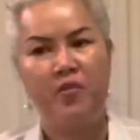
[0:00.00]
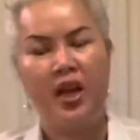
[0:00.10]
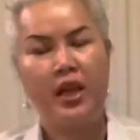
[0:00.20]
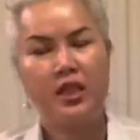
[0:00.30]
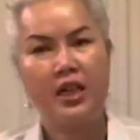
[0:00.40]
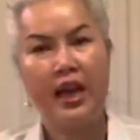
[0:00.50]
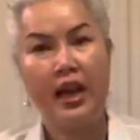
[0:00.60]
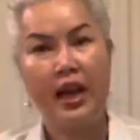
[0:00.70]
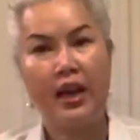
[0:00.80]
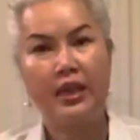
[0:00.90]
Each
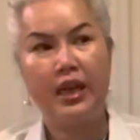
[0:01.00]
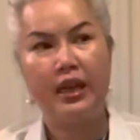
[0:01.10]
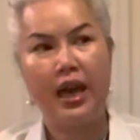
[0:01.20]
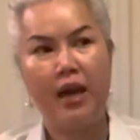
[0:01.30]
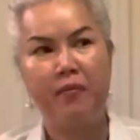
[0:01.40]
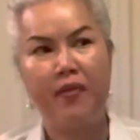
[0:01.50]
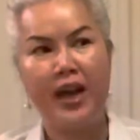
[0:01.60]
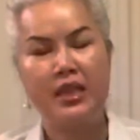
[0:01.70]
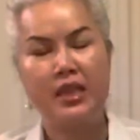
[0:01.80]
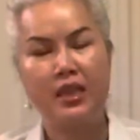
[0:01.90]
day I get up
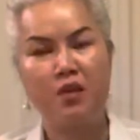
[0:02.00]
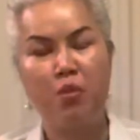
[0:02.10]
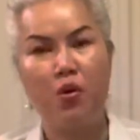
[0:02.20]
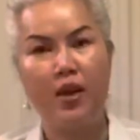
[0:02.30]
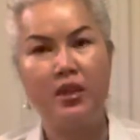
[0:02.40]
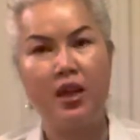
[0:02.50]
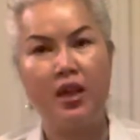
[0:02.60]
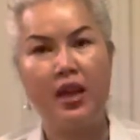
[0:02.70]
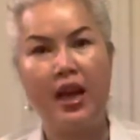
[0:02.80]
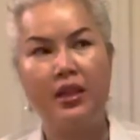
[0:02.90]
5-6 points
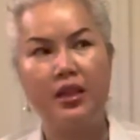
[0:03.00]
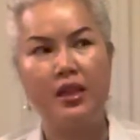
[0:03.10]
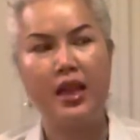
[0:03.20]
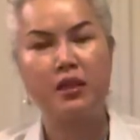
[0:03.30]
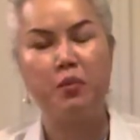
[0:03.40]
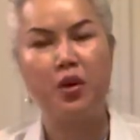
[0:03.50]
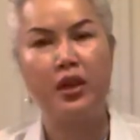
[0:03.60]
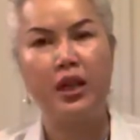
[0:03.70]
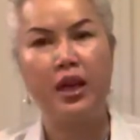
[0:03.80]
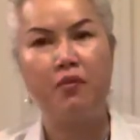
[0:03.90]
and then the next
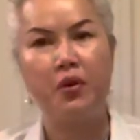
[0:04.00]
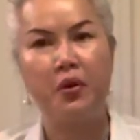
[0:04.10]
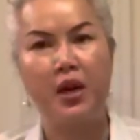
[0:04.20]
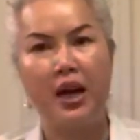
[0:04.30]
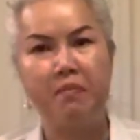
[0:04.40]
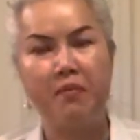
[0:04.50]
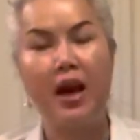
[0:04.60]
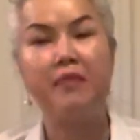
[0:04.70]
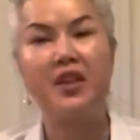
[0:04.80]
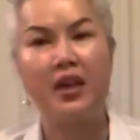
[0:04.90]
morning I woke up
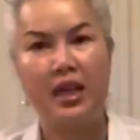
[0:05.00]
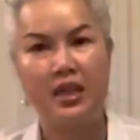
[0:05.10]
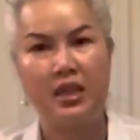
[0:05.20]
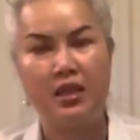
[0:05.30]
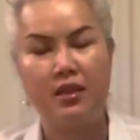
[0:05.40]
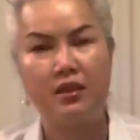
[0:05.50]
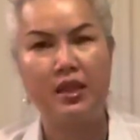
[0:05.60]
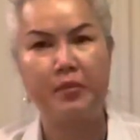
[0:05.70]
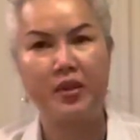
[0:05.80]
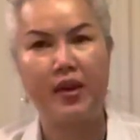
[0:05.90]
after I
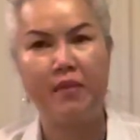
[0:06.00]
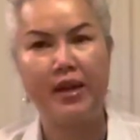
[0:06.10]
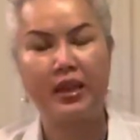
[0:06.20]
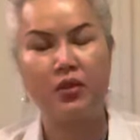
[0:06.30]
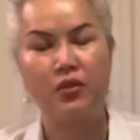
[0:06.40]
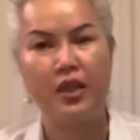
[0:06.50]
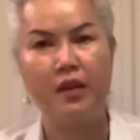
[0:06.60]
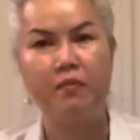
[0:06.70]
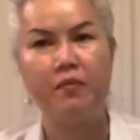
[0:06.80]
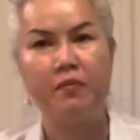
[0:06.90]
subscribe back to
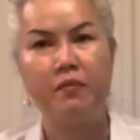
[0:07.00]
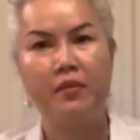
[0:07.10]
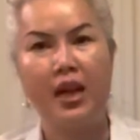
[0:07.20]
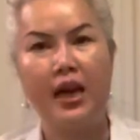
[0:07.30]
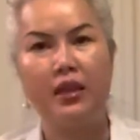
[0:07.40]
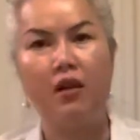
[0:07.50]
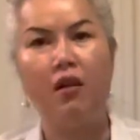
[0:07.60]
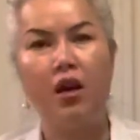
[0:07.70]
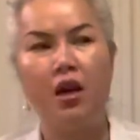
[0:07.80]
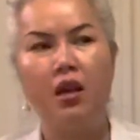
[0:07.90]
them. None
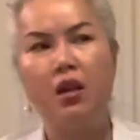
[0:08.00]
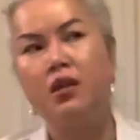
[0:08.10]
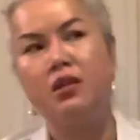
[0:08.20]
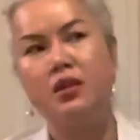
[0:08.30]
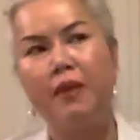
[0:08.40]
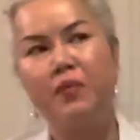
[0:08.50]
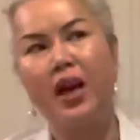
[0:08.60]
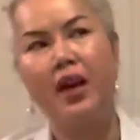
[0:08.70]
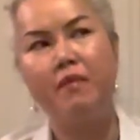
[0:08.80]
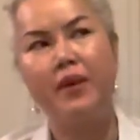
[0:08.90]
or
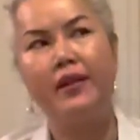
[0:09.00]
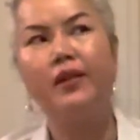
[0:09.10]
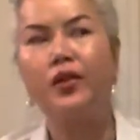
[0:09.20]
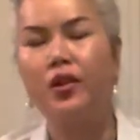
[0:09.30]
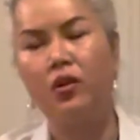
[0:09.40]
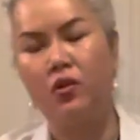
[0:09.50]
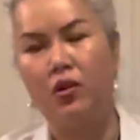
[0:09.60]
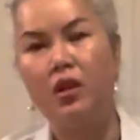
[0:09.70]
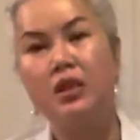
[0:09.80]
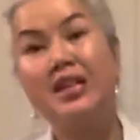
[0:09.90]
sometimes I don't know.
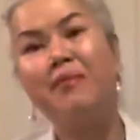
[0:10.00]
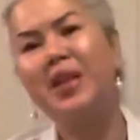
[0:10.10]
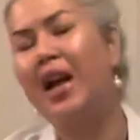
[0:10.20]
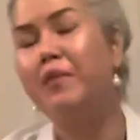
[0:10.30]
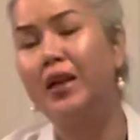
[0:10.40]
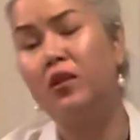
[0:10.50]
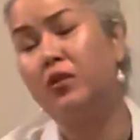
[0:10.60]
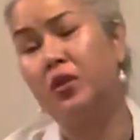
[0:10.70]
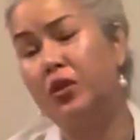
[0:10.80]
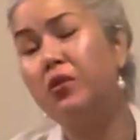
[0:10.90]
Sometimes I
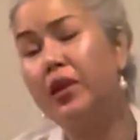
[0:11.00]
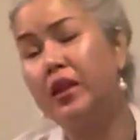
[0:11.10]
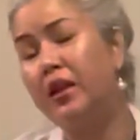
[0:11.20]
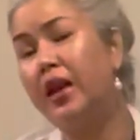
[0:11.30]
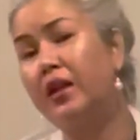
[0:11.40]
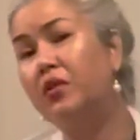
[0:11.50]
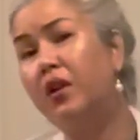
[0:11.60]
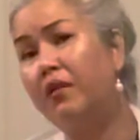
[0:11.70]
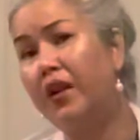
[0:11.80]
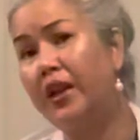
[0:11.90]
don't do it, then
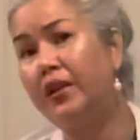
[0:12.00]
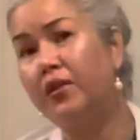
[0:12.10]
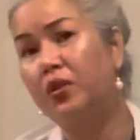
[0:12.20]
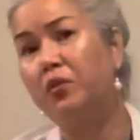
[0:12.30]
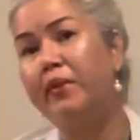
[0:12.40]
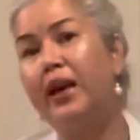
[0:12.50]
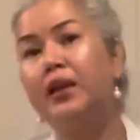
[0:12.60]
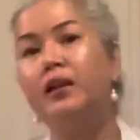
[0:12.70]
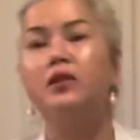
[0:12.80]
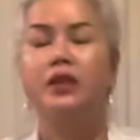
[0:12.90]
whoever I don't do
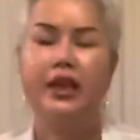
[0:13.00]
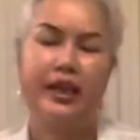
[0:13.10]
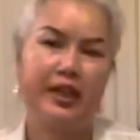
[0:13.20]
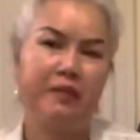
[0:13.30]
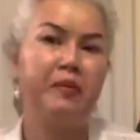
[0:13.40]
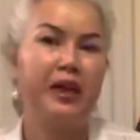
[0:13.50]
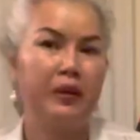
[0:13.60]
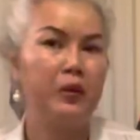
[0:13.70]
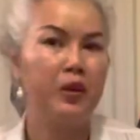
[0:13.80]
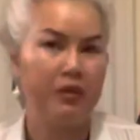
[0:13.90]
bad, don't take it, but
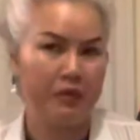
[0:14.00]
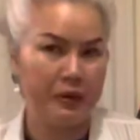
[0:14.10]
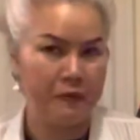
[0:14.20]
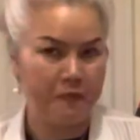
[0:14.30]
whoever.